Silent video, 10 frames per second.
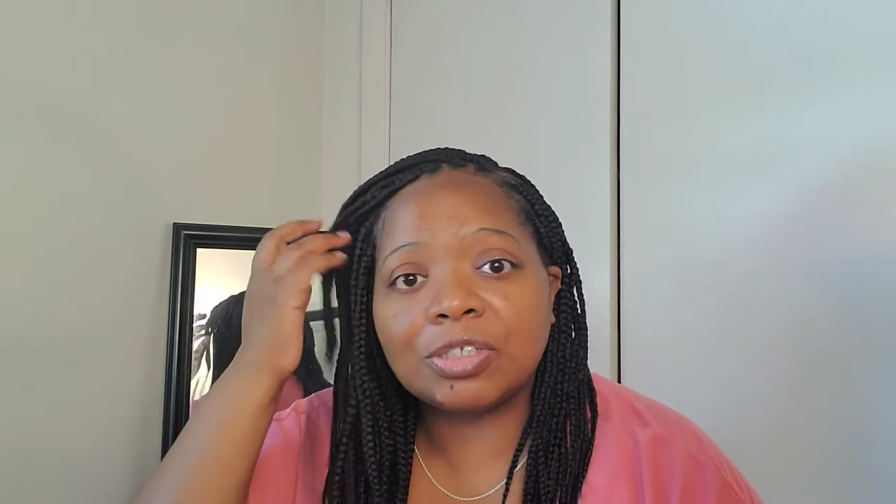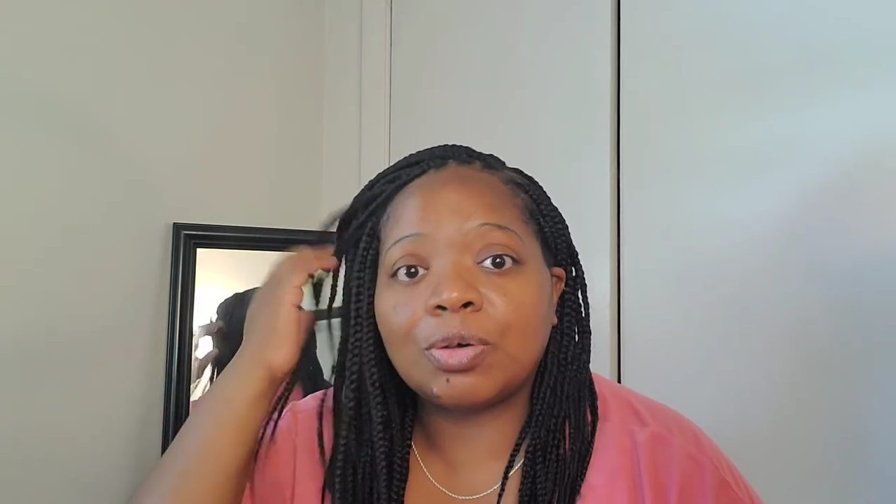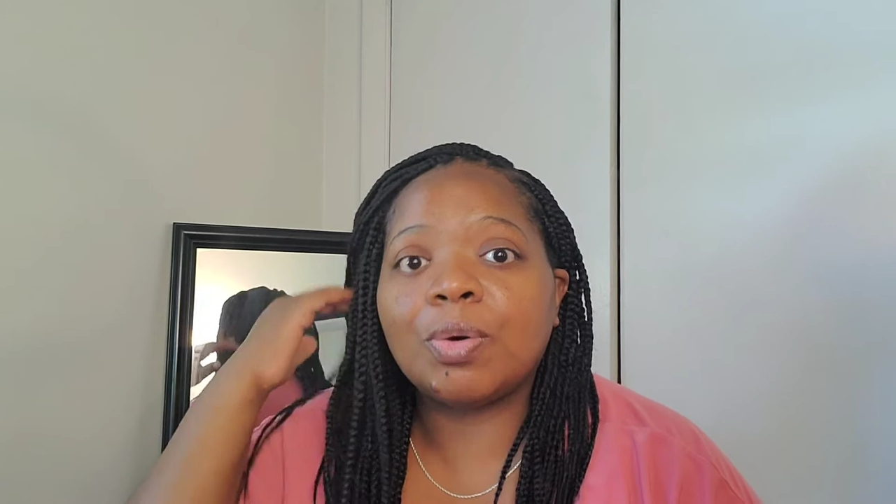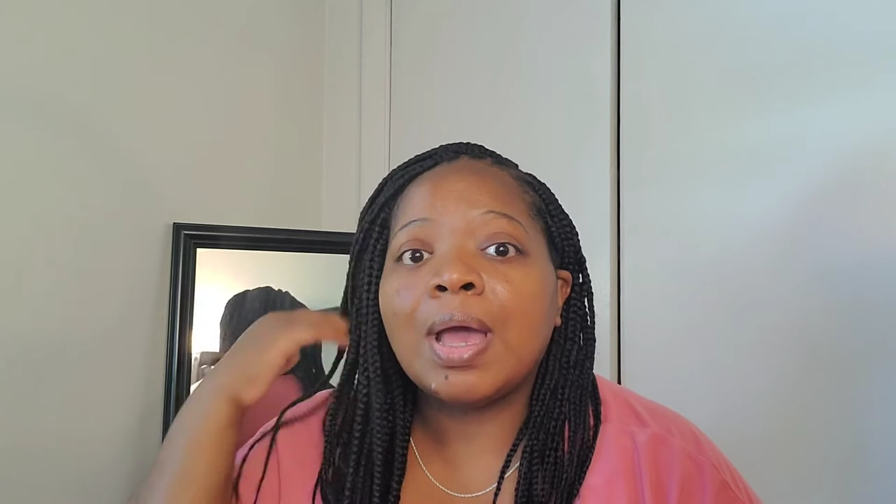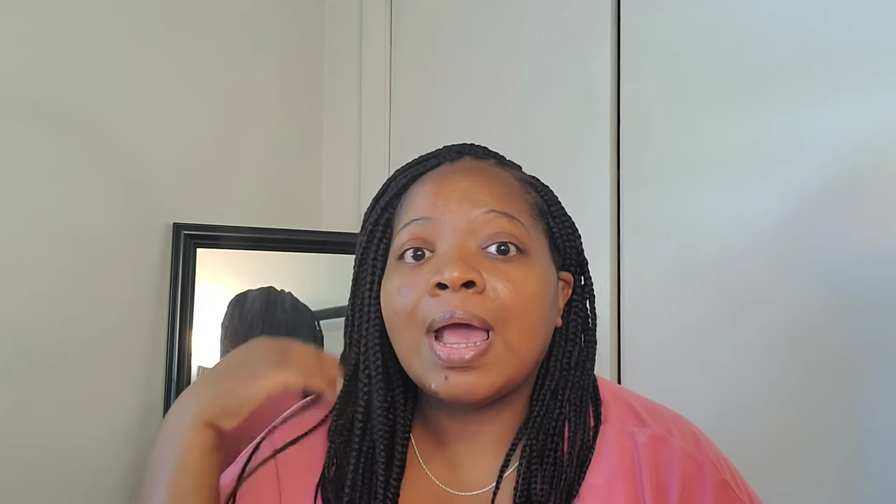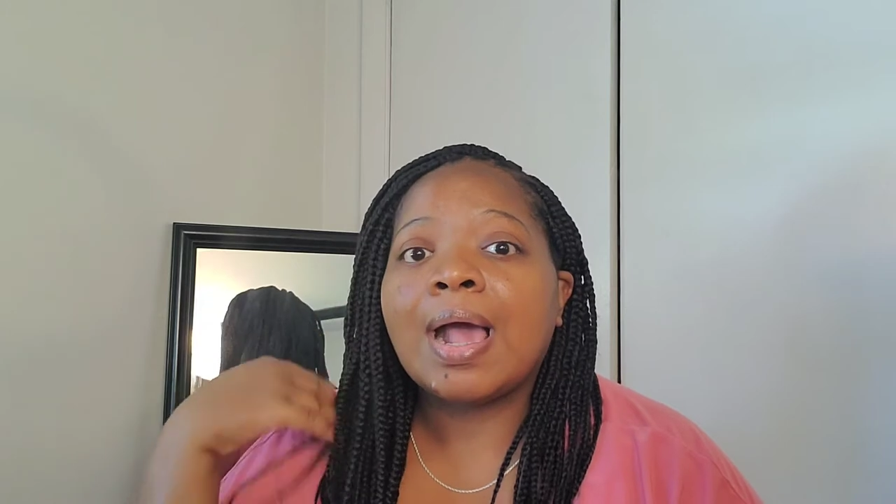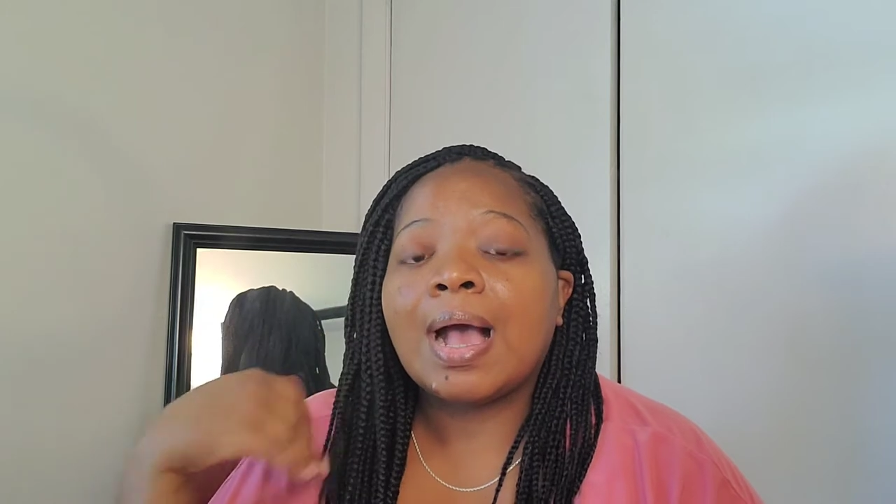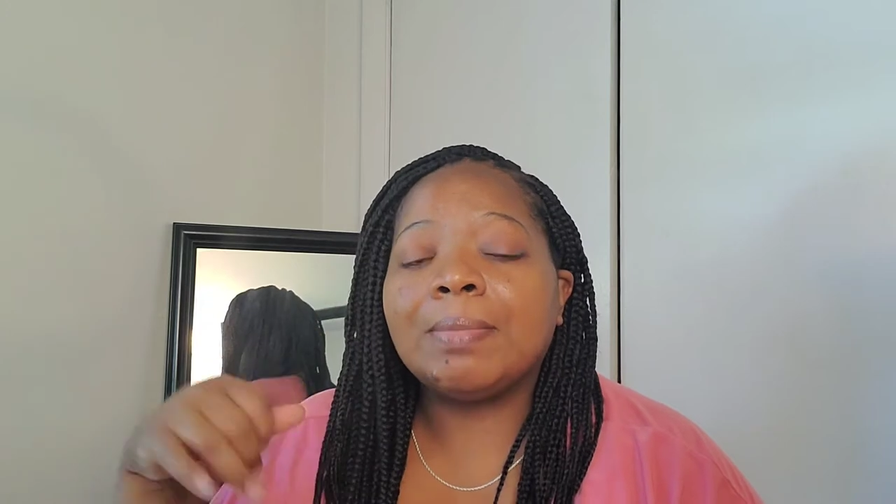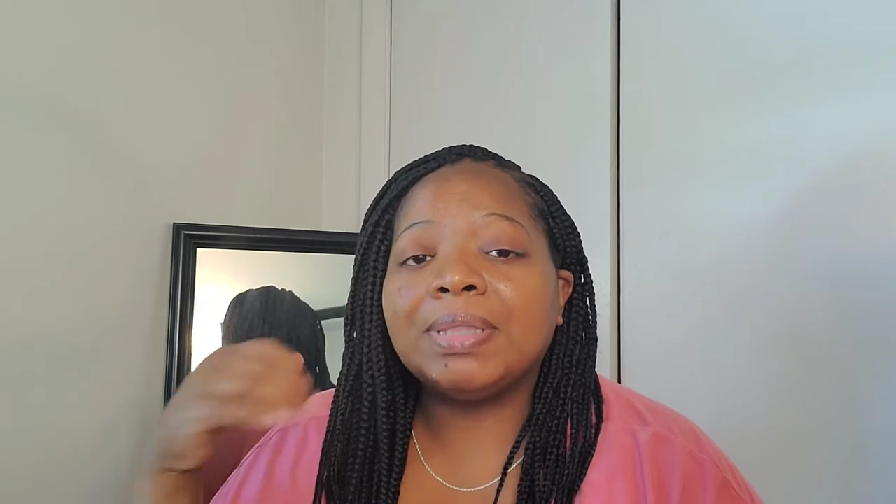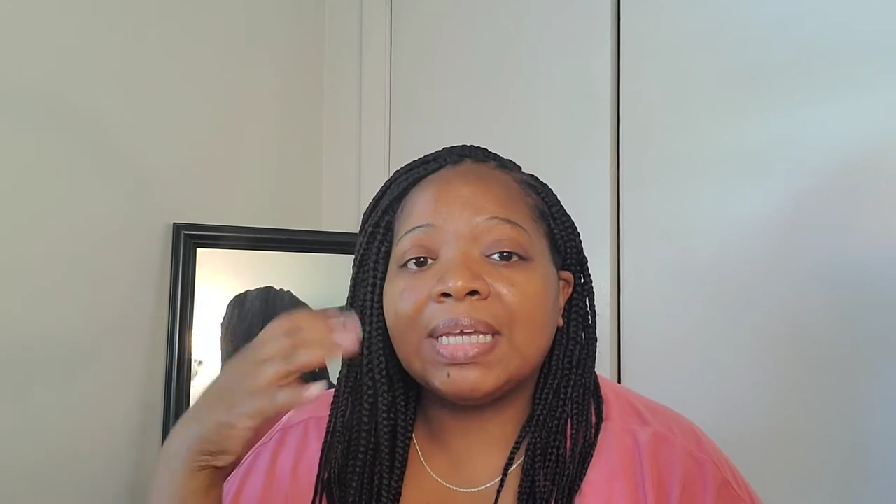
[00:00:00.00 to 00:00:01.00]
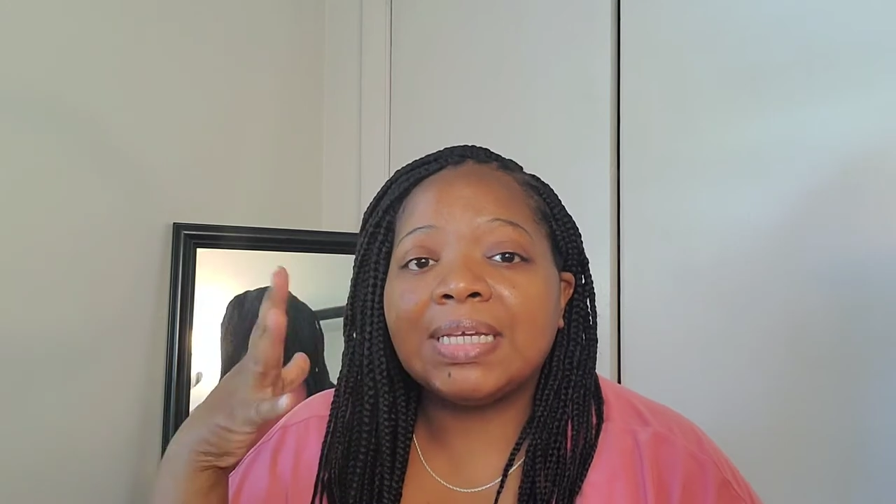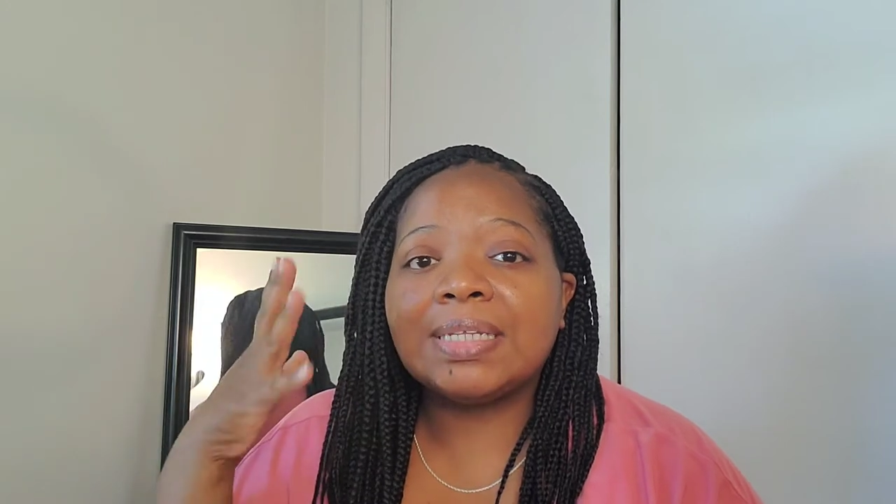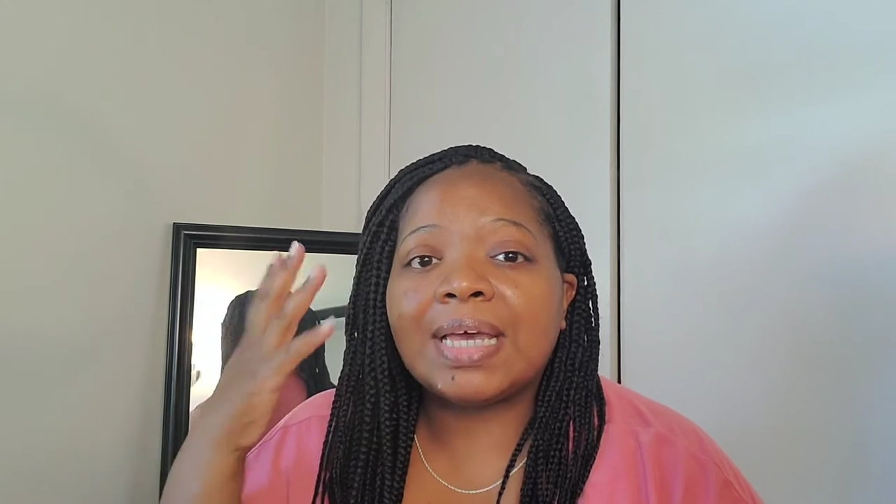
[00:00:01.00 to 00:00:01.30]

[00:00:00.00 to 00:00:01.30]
So I'm thinking